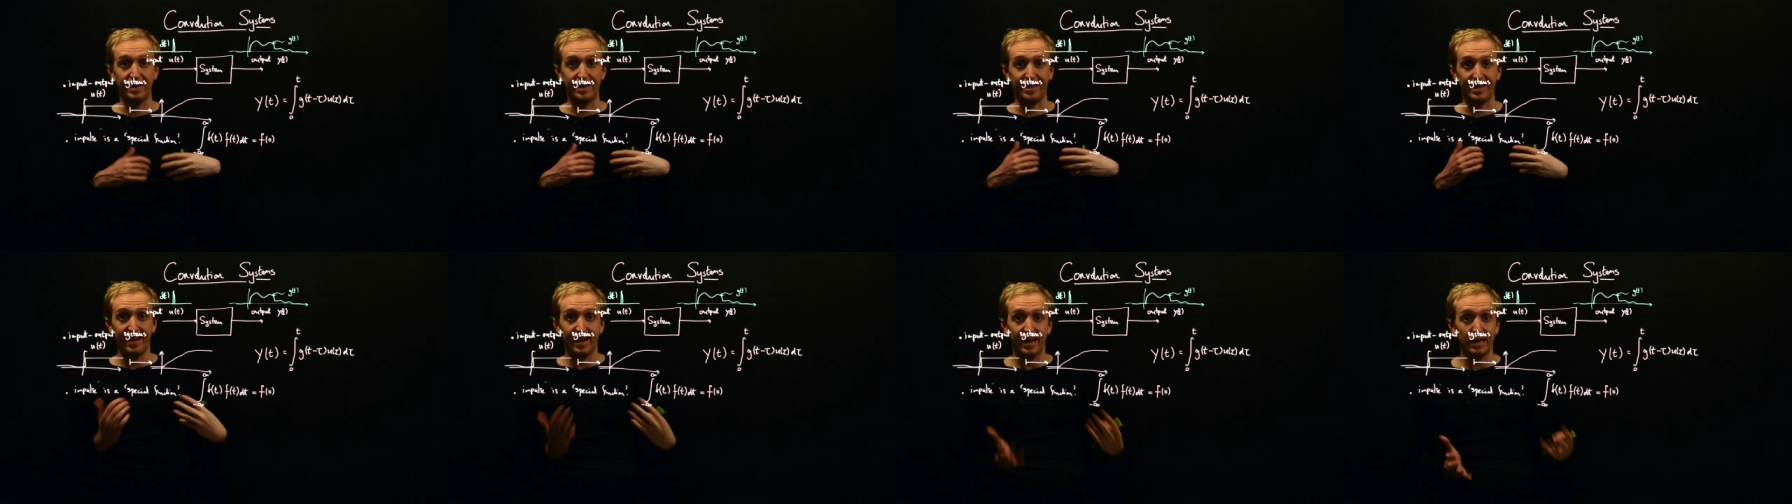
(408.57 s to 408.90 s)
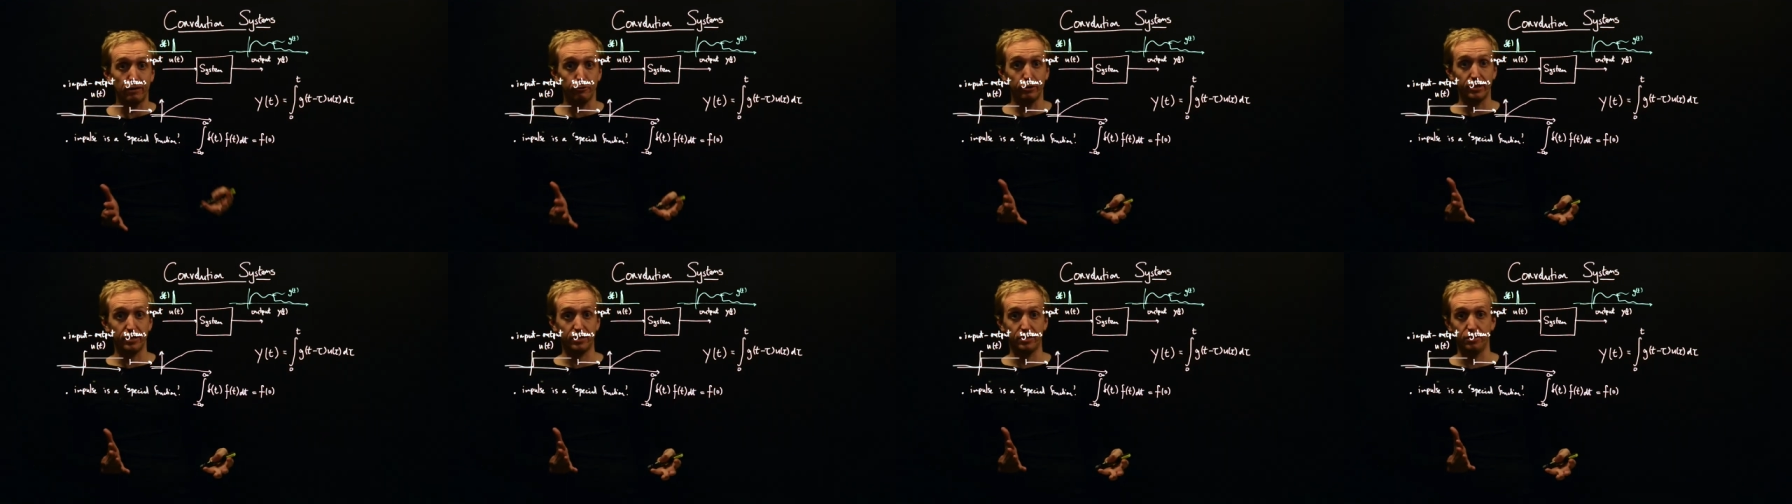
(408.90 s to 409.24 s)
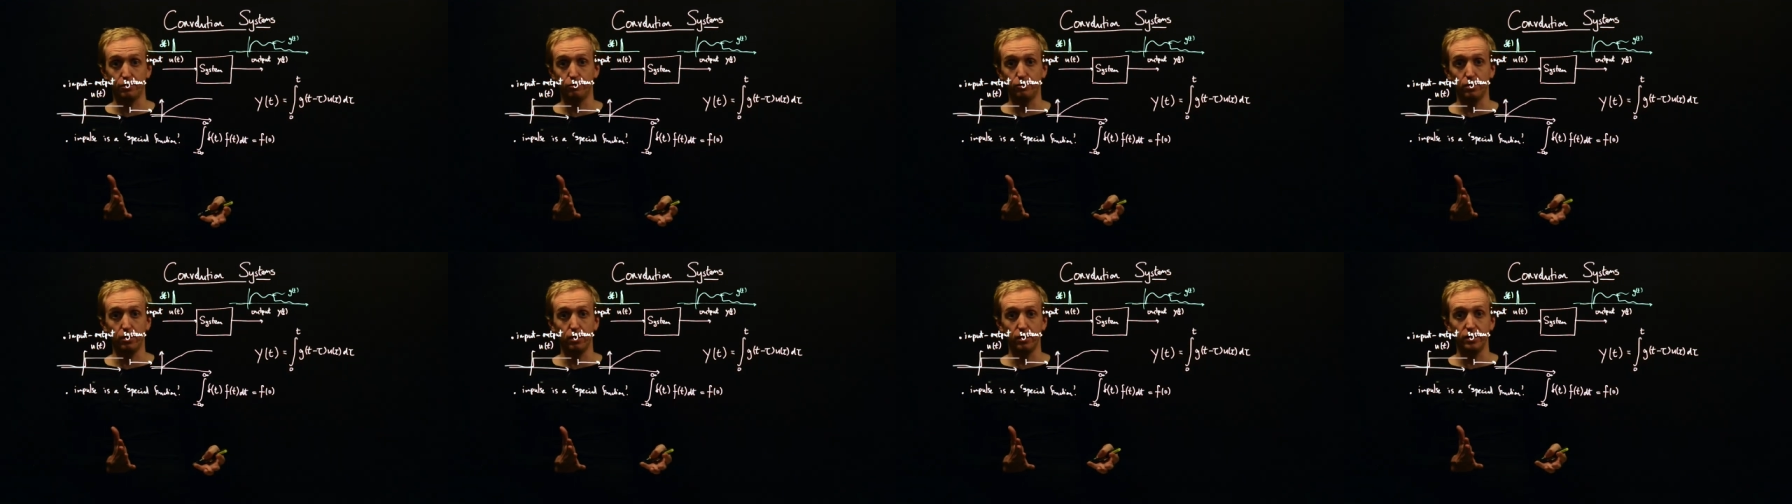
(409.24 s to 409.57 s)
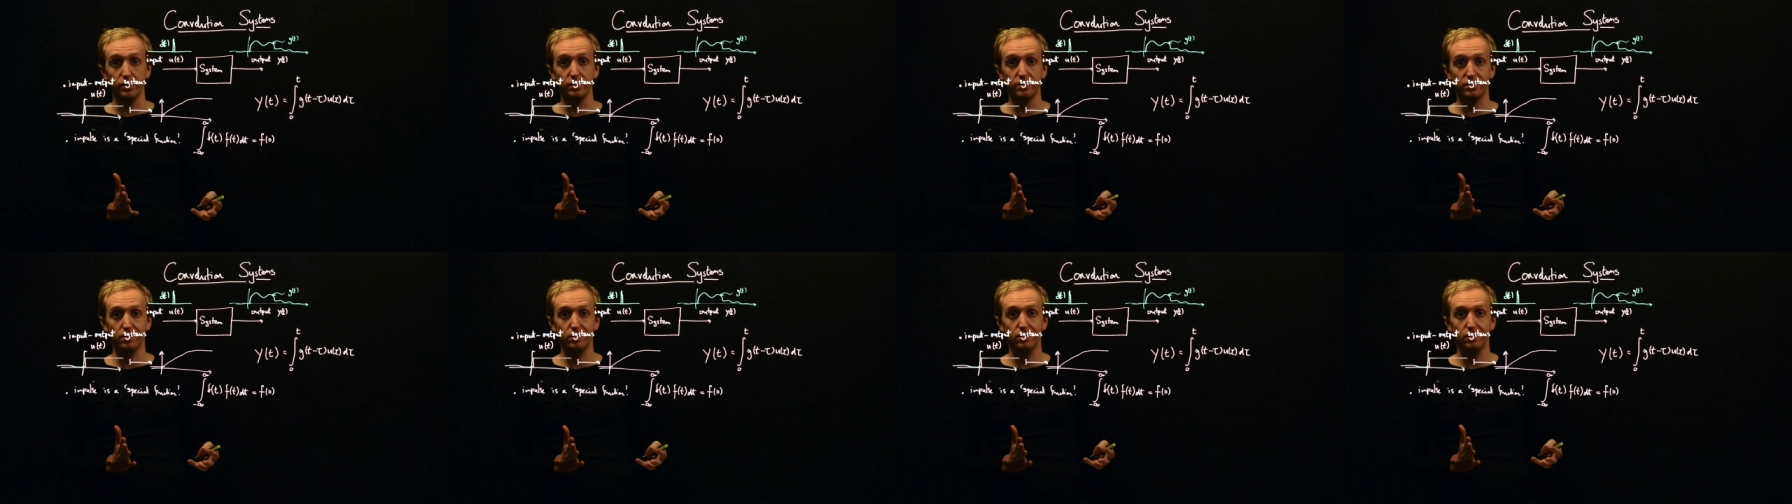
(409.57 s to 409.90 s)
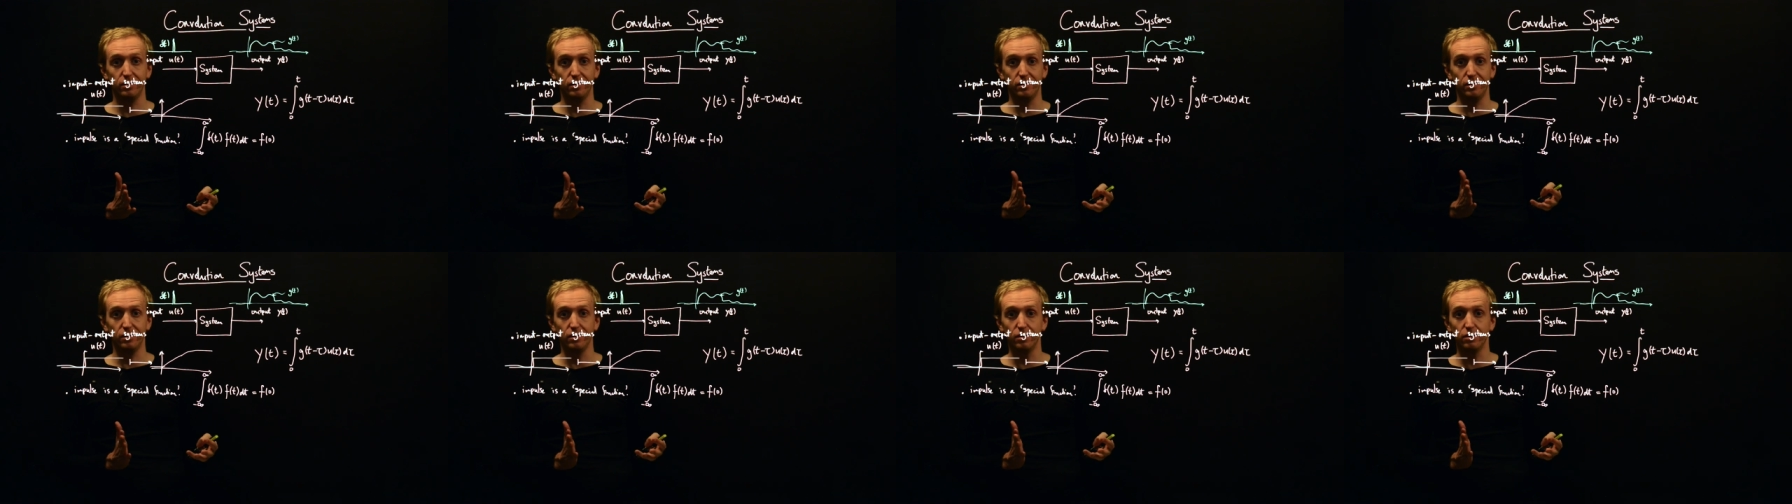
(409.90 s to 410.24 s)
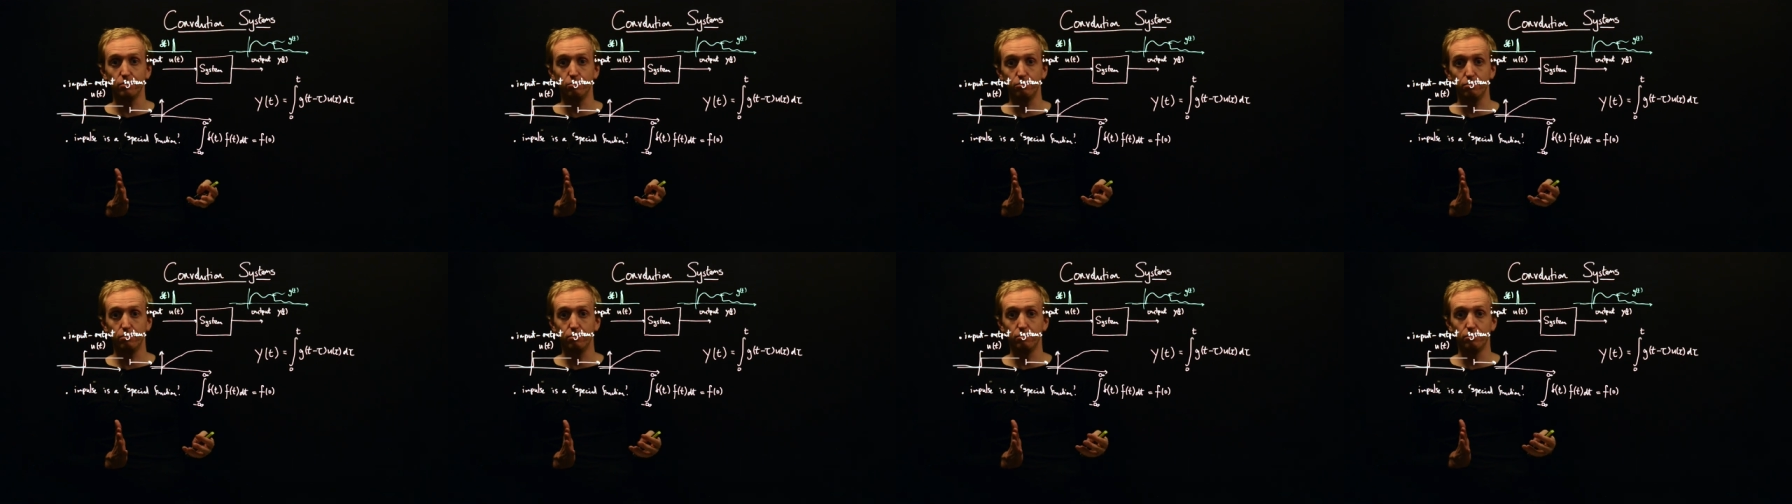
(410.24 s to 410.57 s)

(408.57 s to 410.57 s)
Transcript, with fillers: characterize the